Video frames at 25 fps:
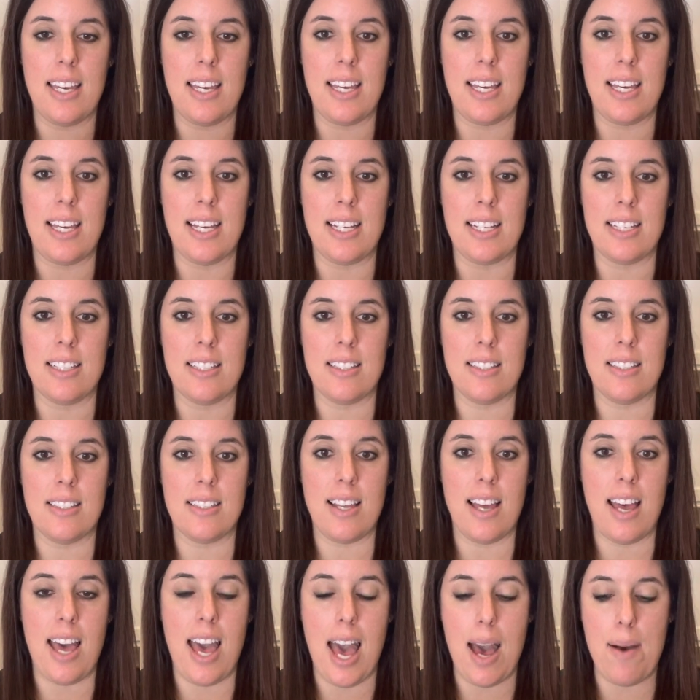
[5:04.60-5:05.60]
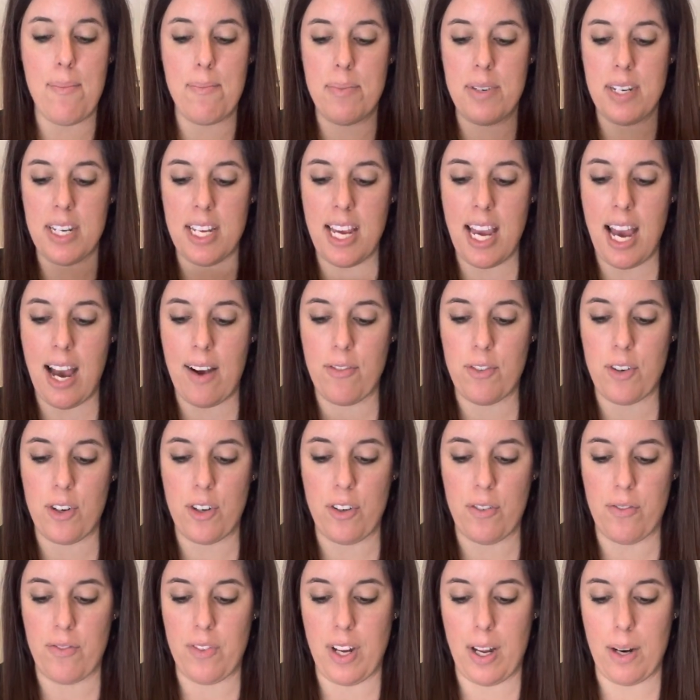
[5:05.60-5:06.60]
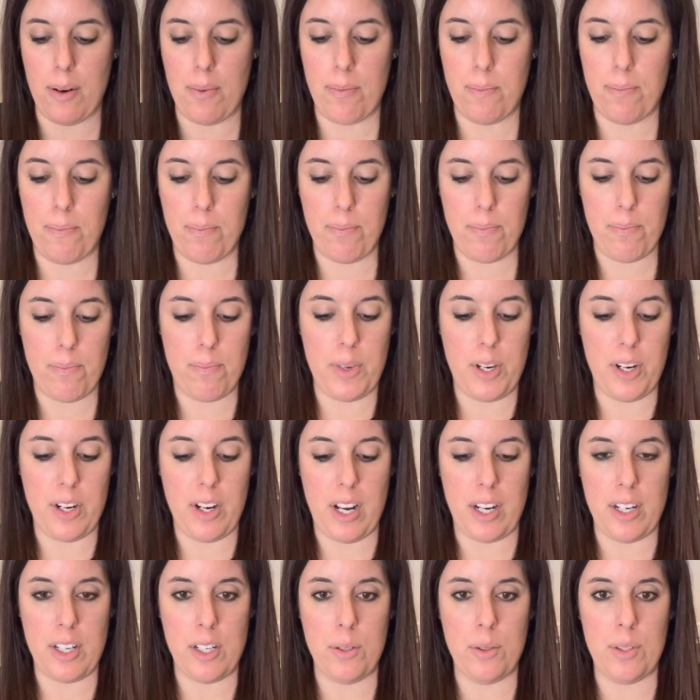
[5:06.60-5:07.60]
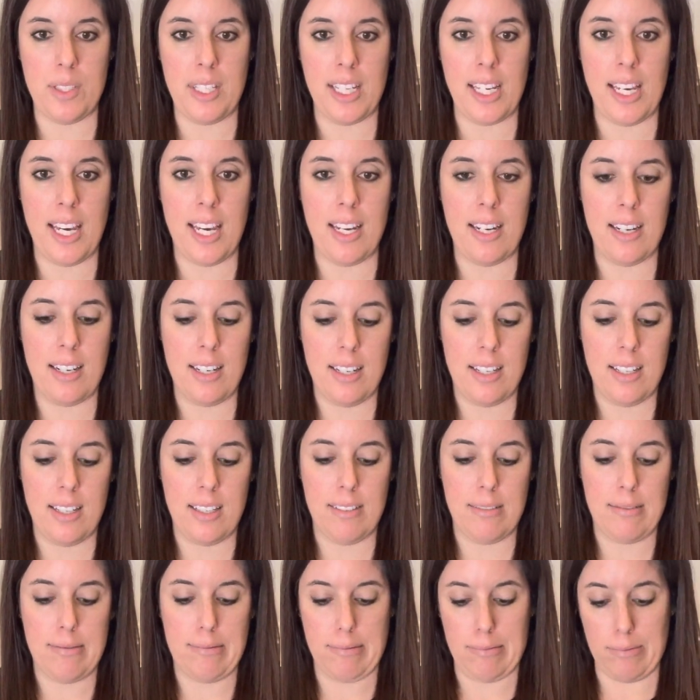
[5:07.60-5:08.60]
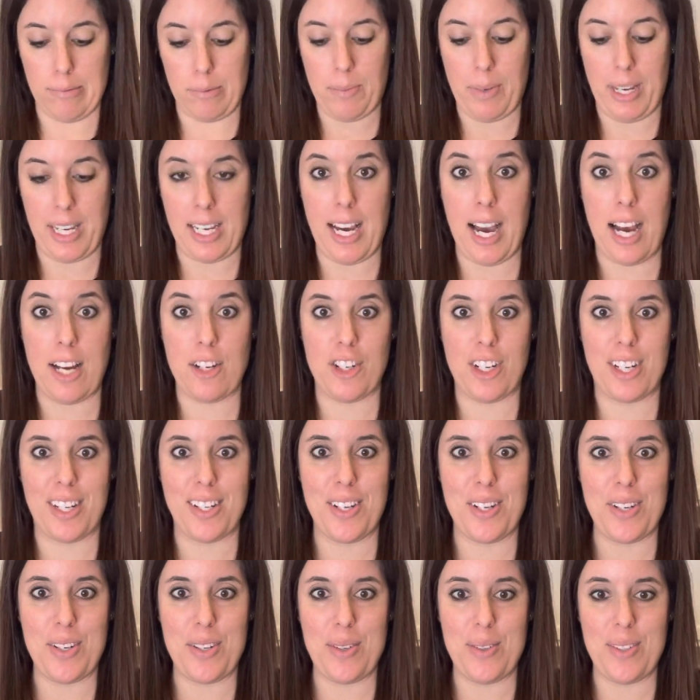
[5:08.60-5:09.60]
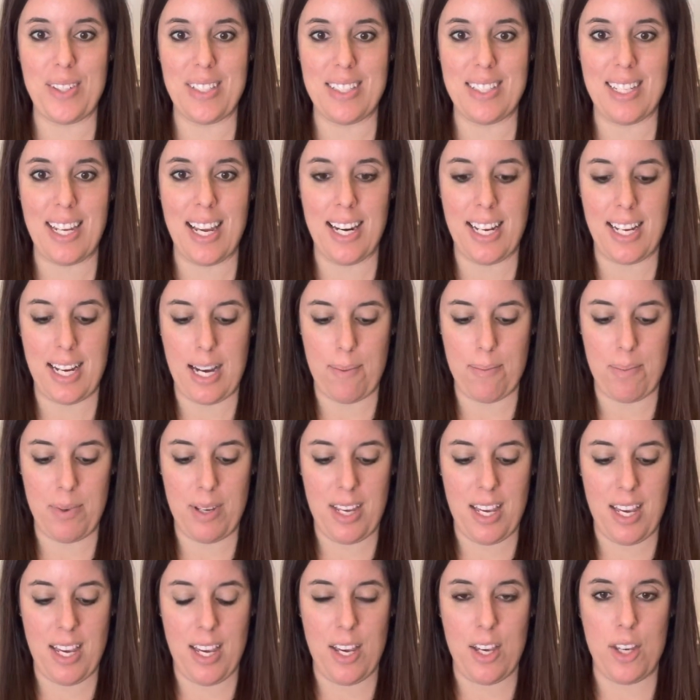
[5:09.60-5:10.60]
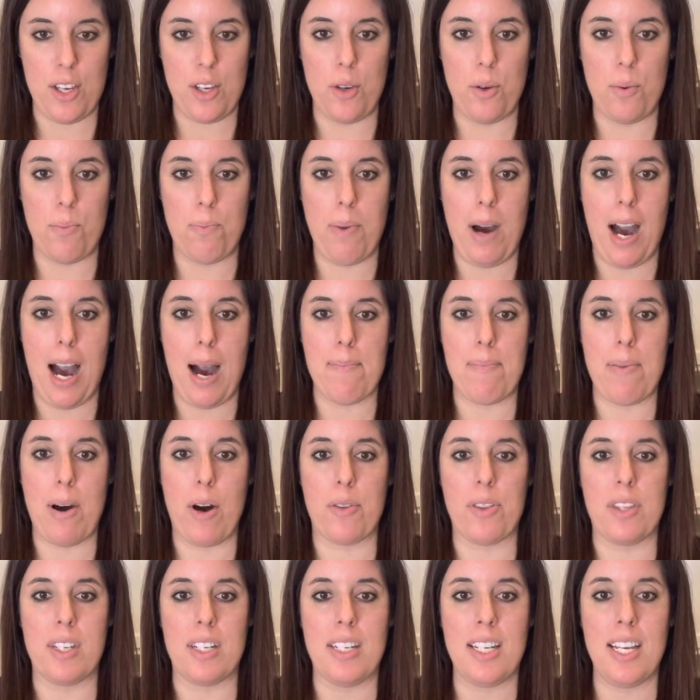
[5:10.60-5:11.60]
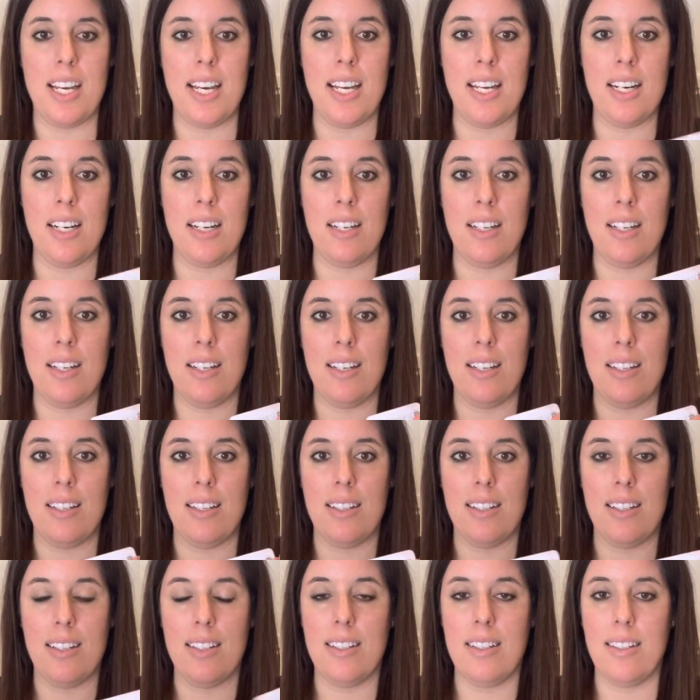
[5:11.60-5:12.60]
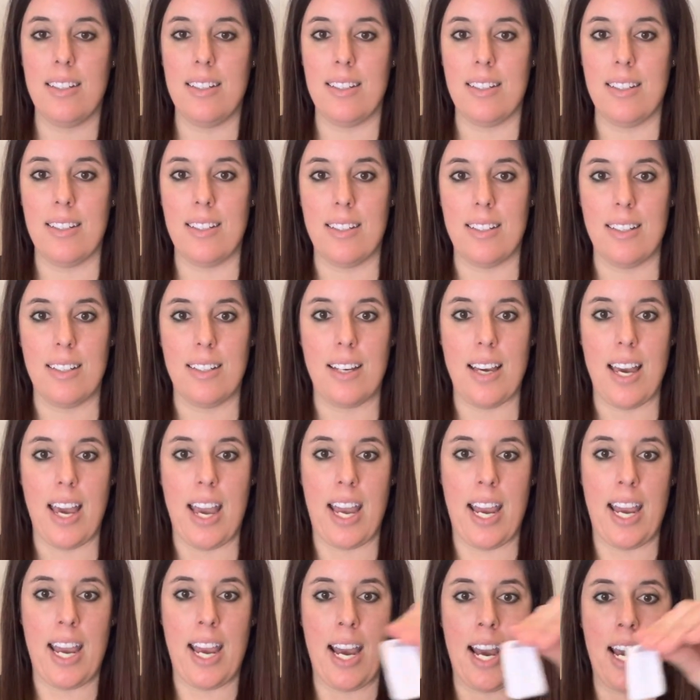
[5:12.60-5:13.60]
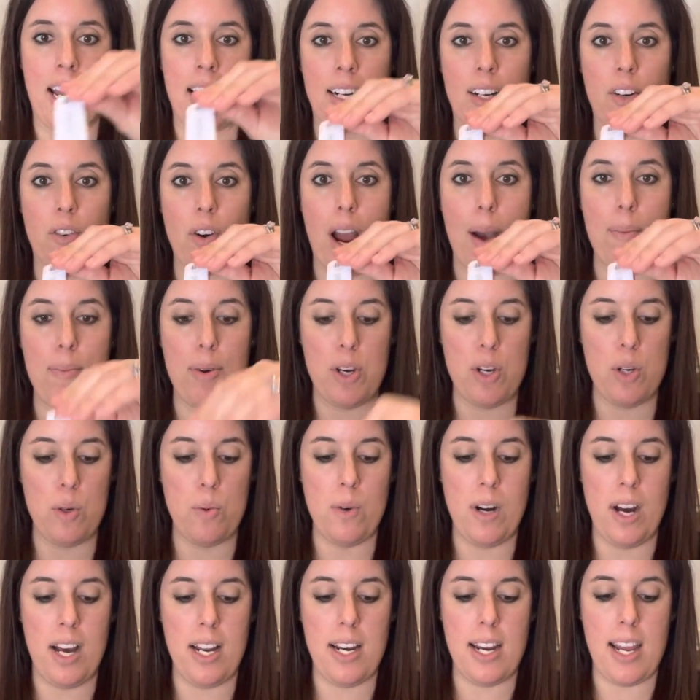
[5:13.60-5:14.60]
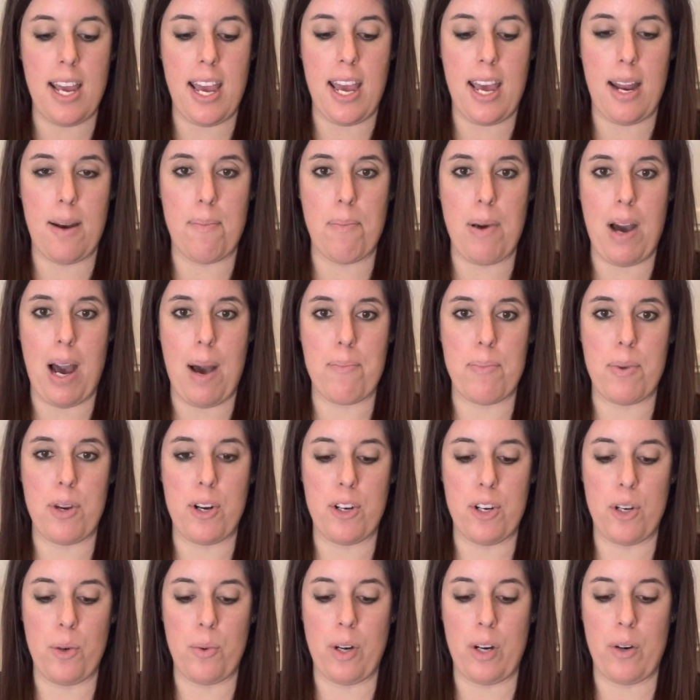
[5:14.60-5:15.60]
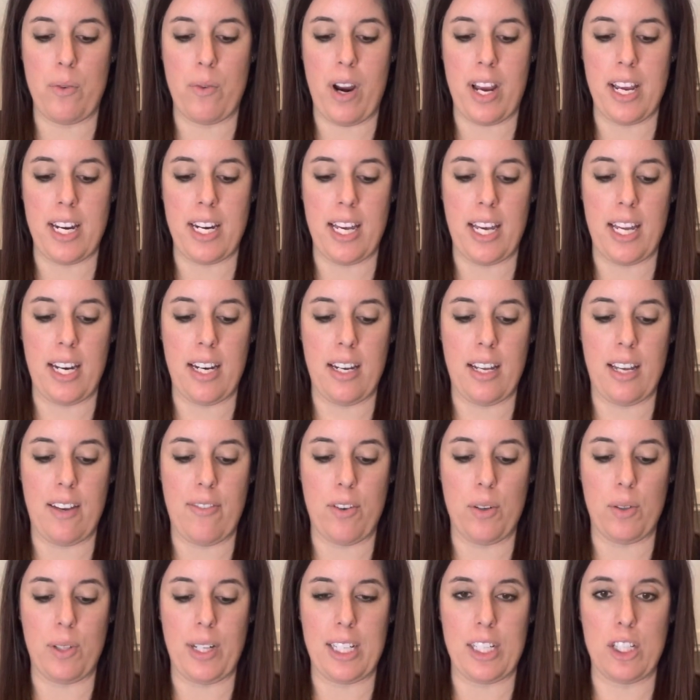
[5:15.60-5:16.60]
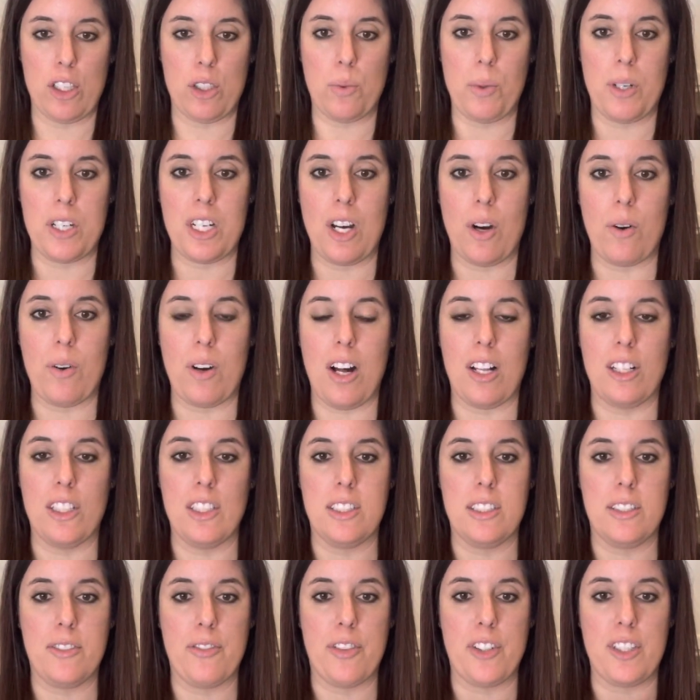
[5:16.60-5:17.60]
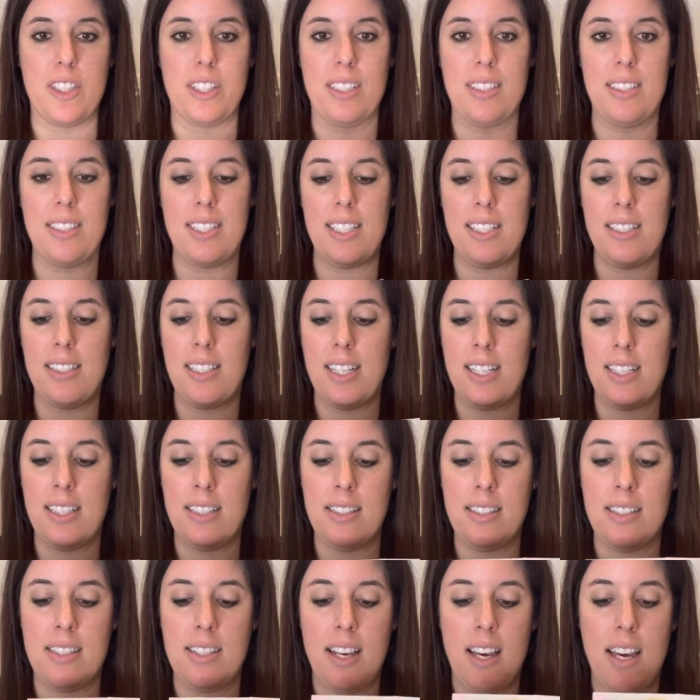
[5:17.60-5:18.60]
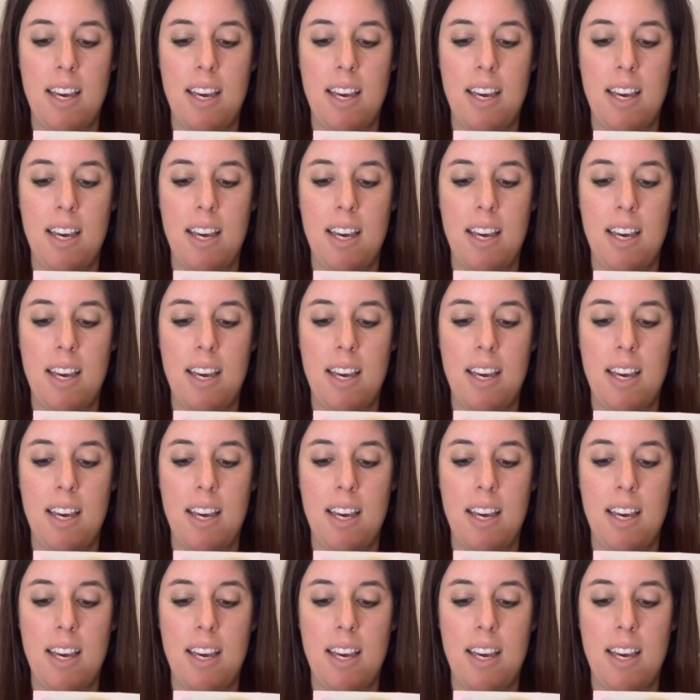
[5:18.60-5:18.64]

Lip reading: is empty after you're done using it. Oh my gosh, I didn't do this standing up. You pop out the tin and grab a new one and pop your new one right in. If you like to switch out colors for the seasons,